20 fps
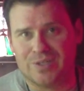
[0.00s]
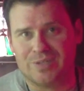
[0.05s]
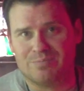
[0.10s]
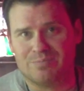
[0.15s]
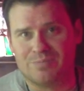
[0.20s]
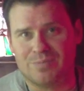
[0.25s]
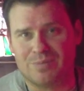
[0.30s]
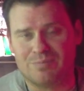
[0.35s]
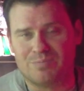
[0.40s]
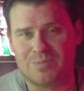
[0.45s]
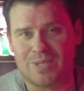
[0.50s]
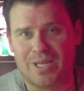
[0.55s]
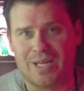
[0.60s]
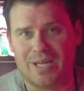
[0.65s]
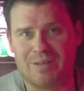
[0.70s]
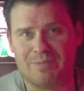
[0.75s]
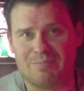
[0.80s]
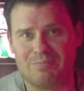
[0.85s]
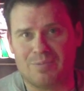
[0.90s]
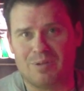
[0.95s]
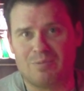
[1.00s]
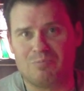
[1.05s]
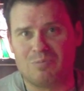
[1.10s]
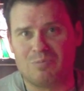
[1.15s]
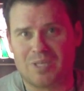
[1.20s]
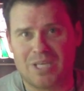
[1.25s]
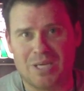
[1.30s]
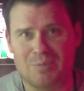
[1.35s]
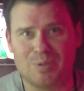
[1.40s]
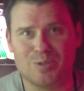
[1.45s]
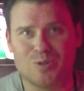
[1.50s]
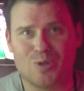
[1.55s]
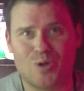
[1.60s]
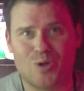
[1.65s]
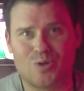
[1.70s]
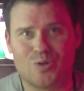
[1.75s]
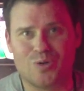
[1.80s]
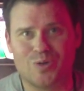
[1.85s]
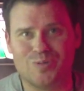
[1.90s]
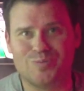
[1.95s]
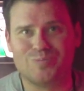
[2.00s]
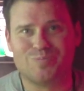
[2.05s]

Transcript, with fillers: and, and keep it local.